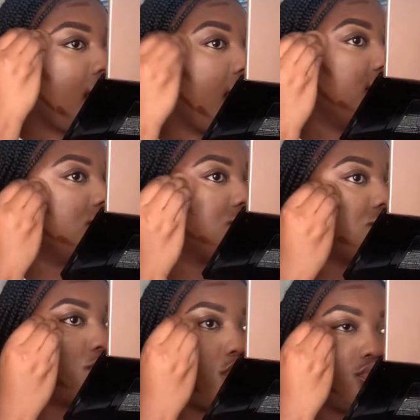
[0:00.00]
end
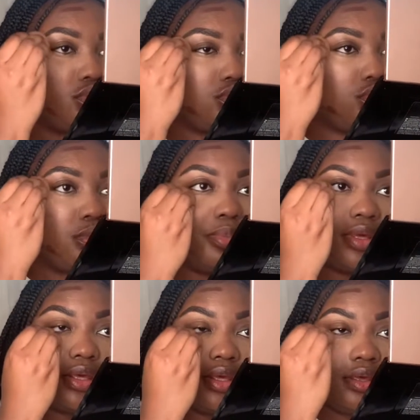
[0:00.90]
the contour
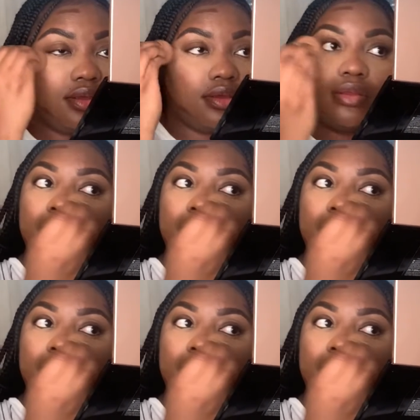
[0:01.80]
bit here,